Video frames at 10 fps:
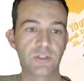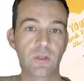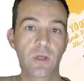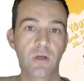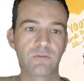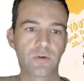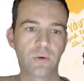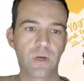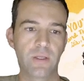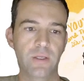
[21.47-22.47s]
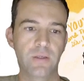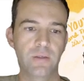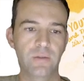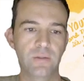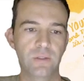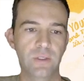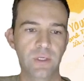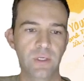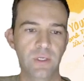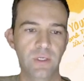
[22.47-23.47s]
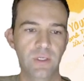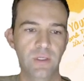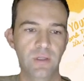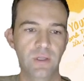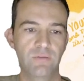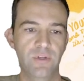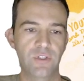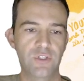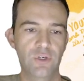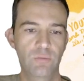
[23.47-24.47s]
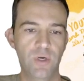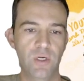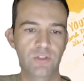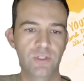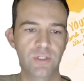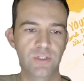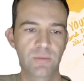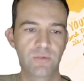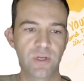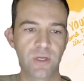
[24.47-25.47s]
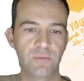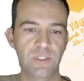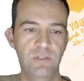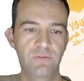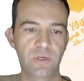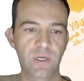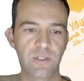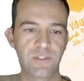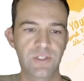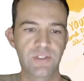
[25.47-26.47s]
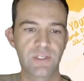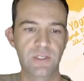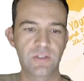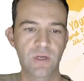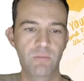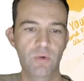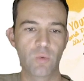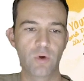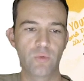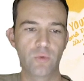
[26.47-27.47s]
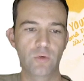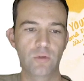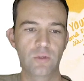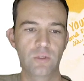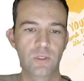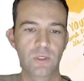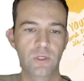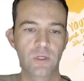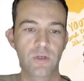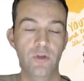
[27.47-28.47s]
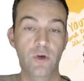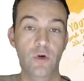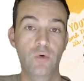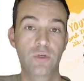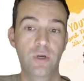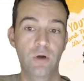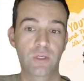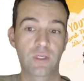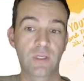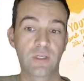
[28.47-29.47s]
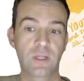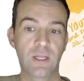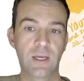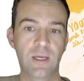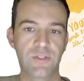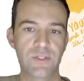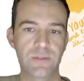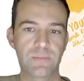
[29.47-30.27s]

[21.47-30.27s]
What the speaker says: loved karate. He loved it so much that sometimes he forgot Sensei's #1 rule: no talking in class.